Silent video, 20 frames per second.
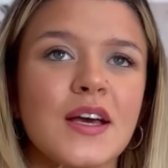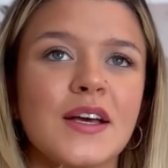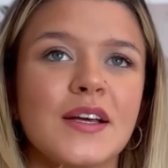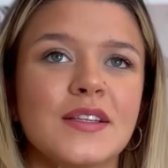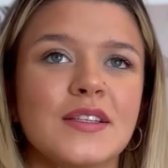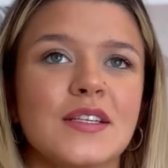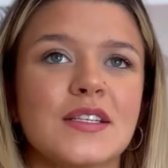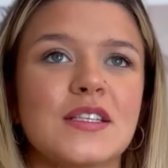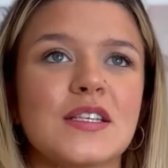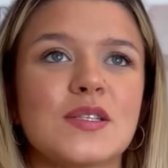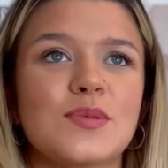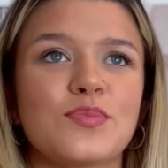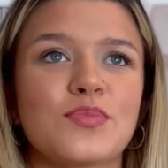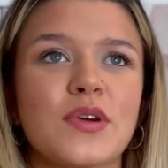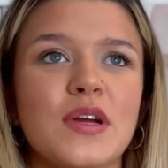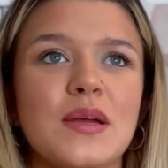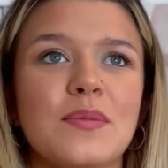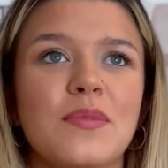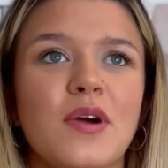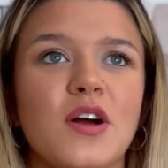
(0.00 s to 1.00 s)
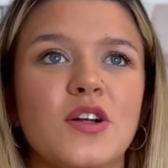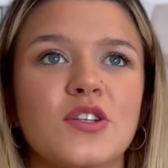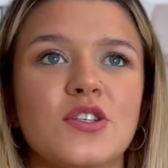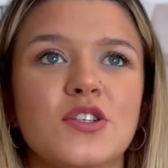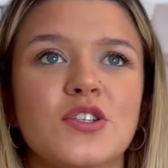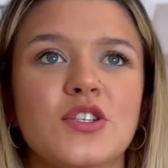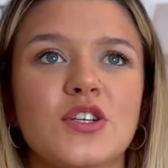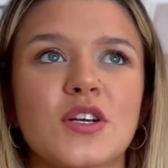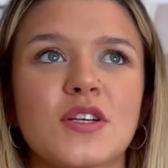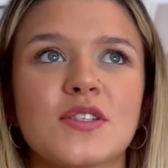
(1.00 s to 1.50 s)
This is pretty much
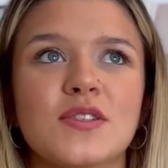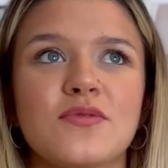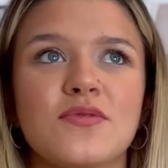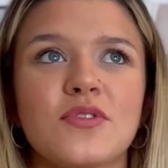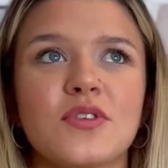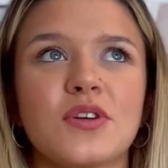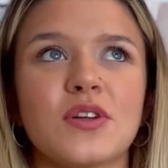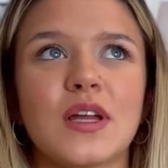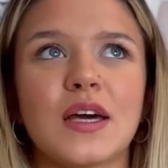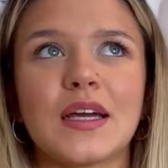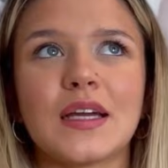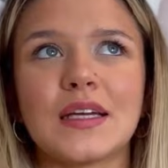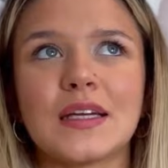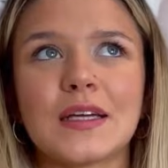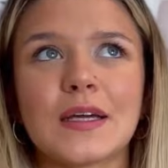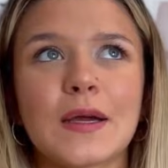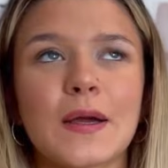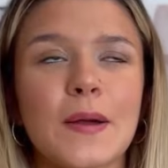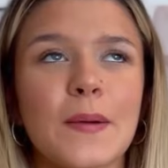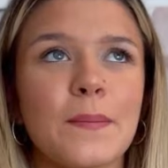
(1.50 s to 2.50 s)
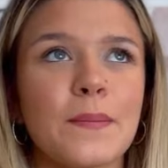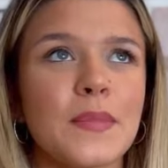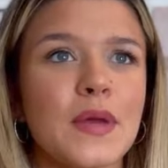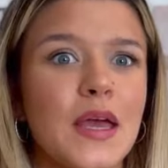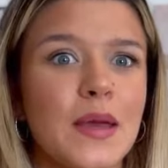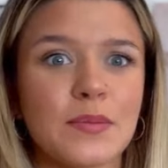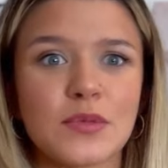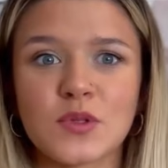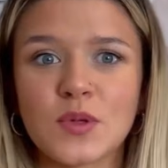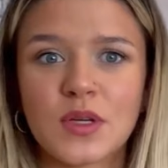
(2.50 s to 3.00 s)
just for like
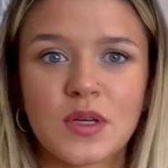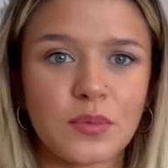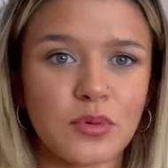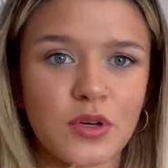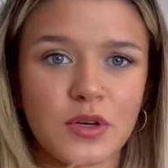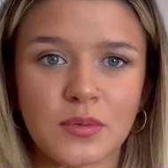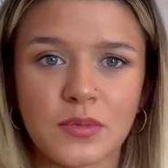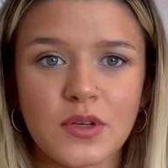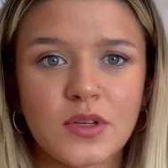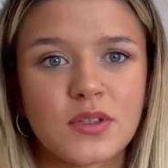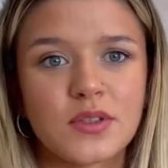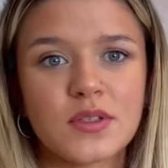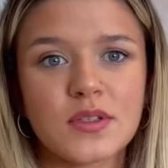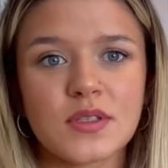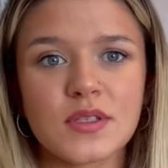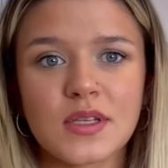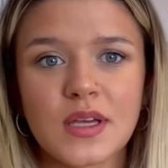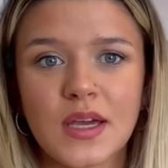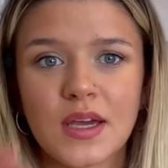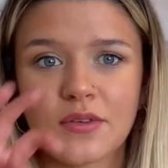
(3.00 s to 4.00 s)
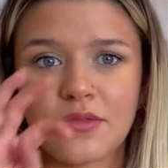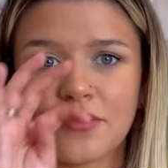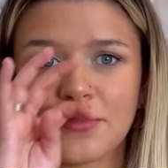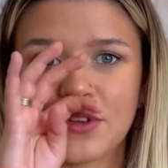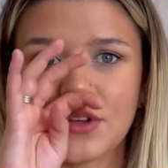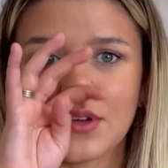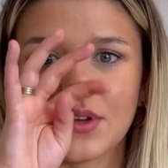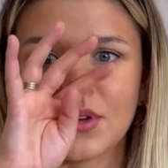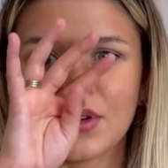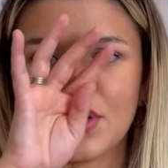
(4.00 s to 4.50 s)
in between appointments if
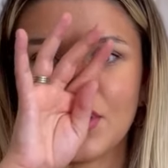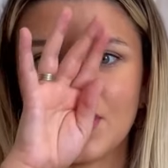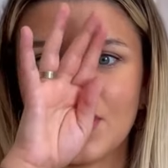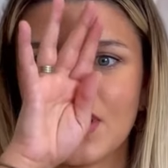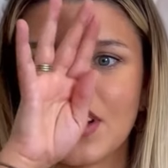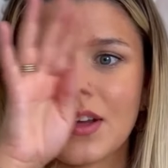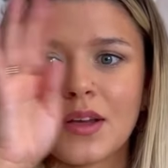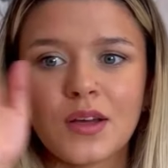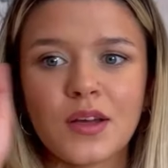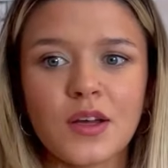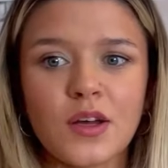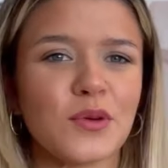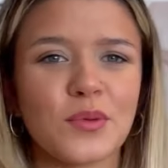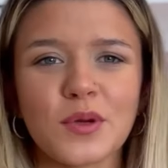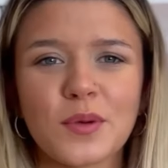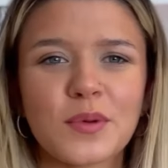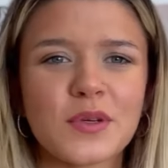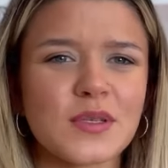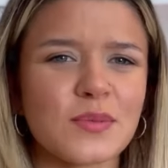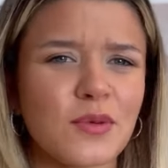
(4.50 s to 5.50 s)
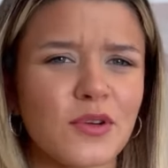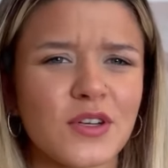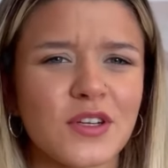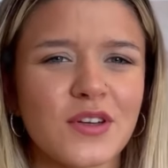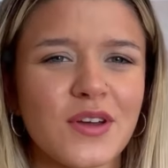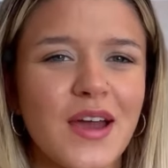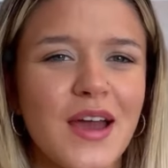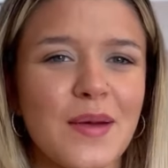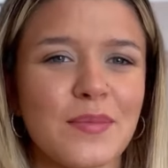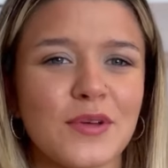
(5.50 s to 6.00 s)
you want to put some blonde in your
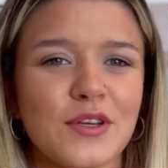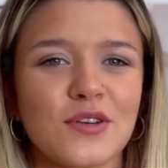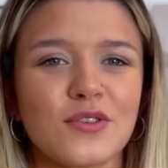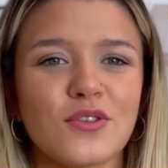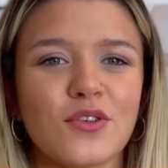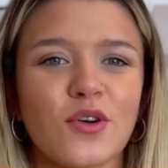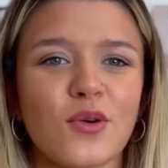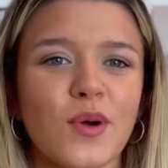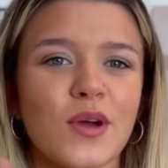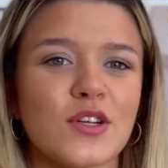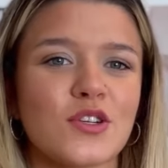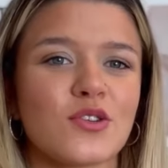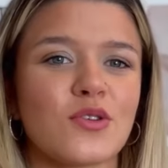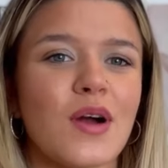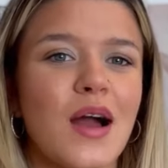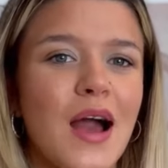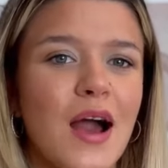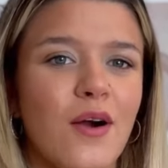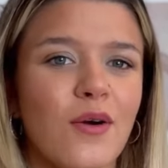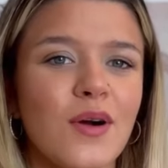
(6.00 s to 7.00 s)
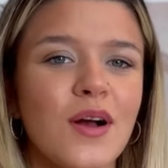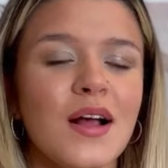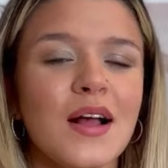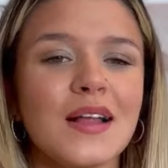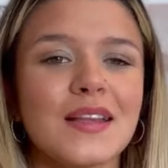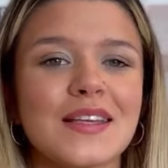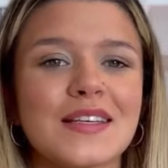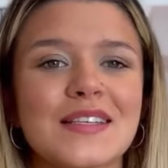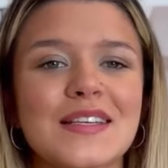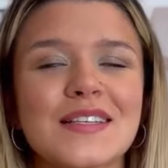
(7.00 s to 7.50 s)
hair but you're not quite sure how.
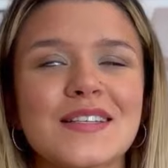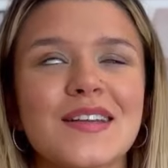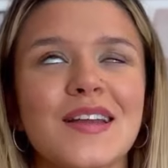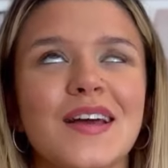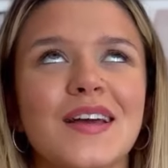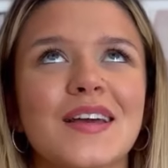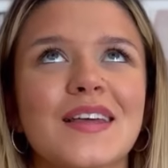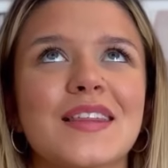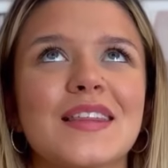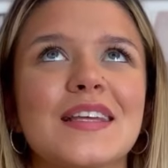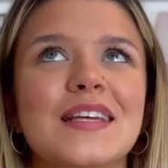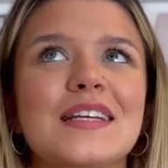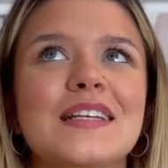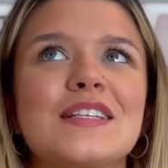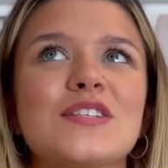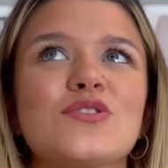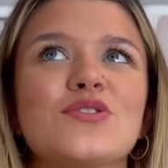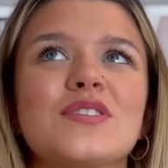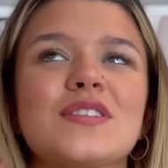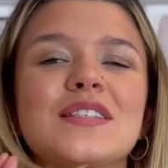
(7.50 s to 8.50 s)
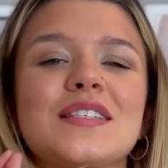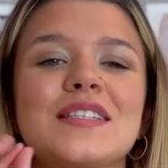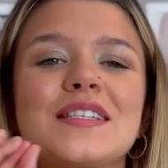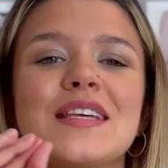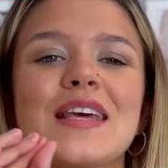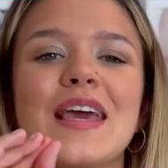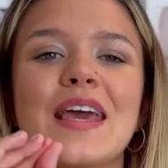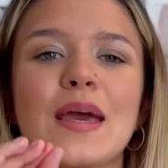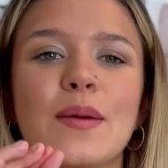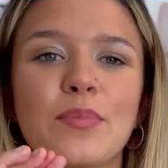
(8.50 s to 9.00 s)
This is like the
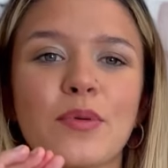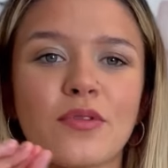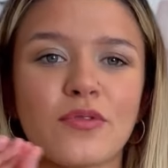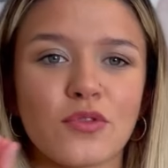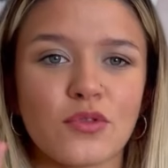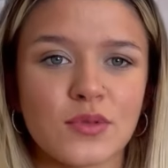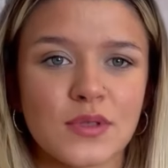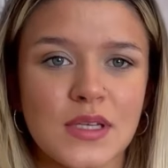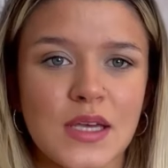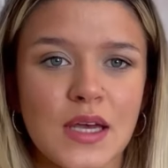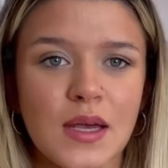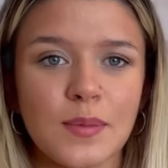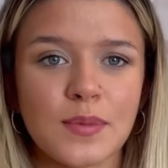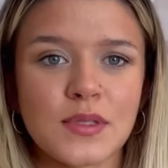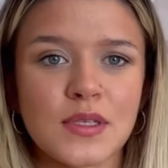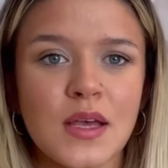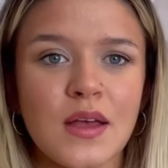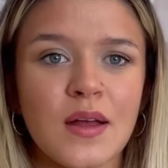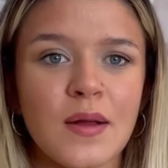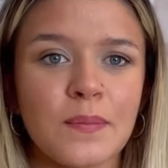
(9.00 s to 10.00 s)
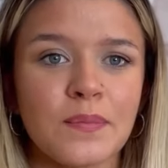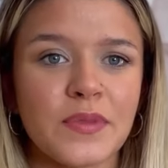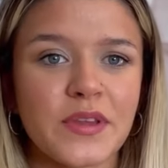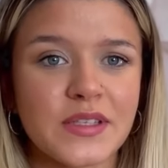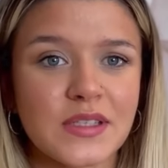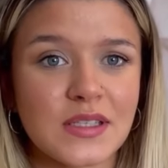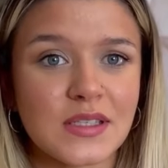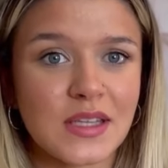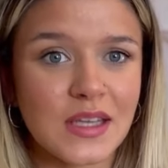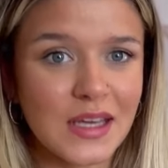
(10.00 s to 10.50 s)
tip of all tips. This
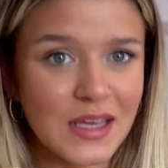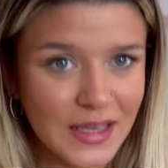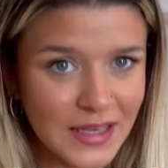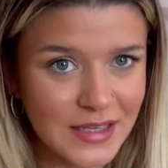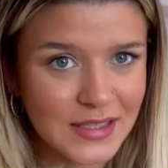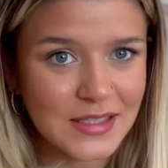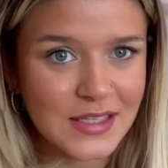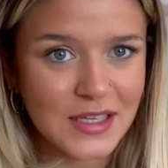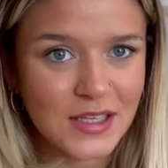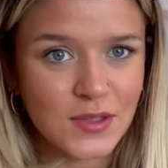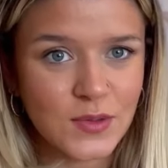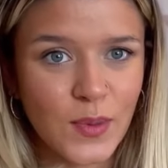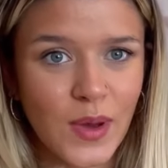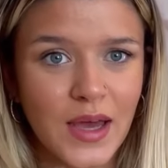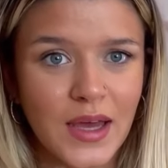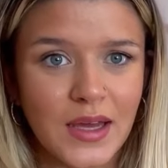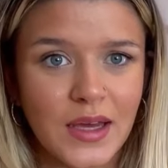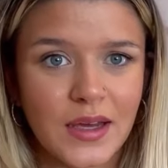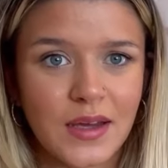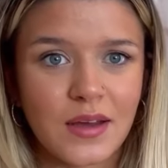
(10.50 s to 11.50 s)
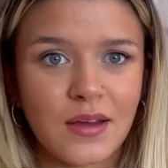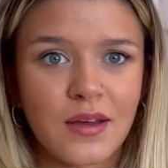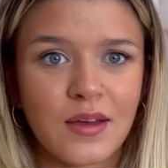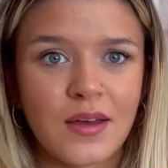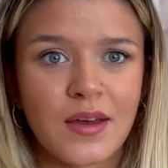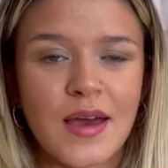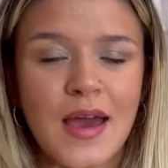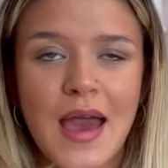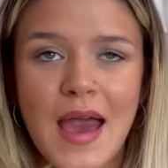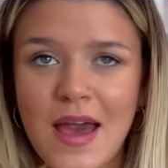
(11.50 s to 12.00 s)
is the easiest way
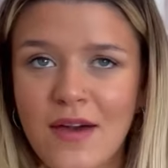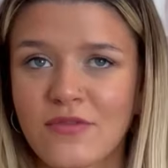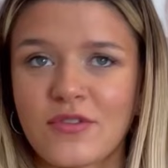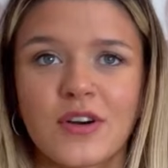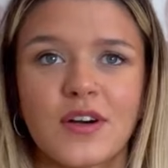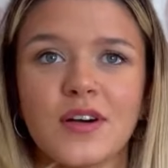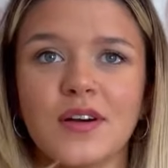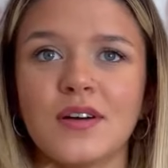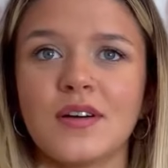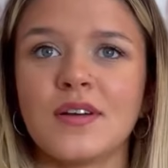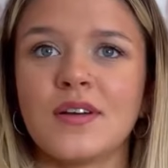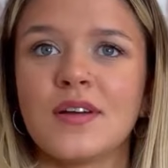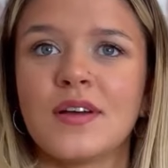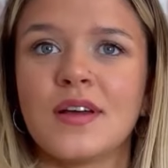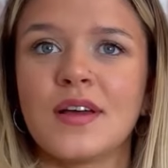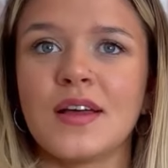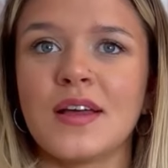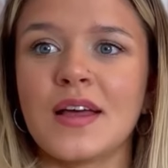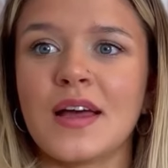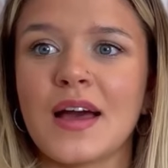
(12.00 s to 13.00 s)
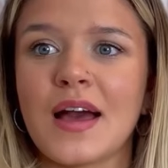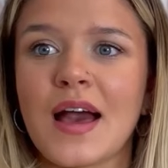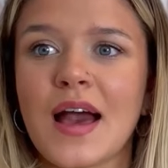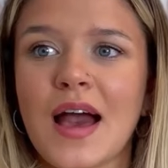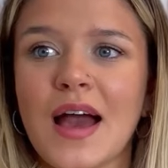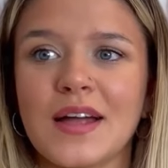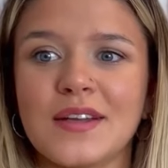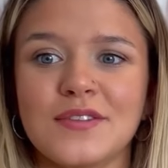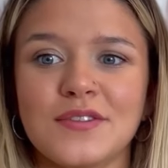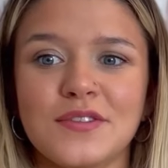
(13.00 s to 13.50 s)
ever,
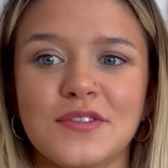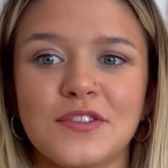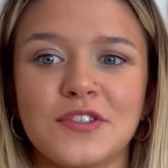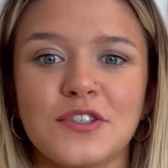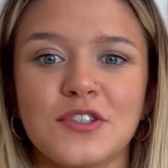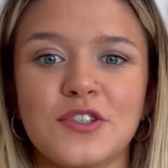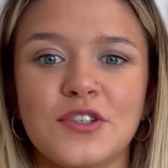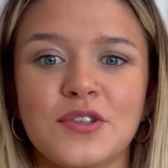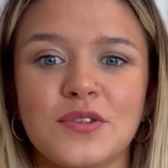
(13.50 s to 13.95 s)
and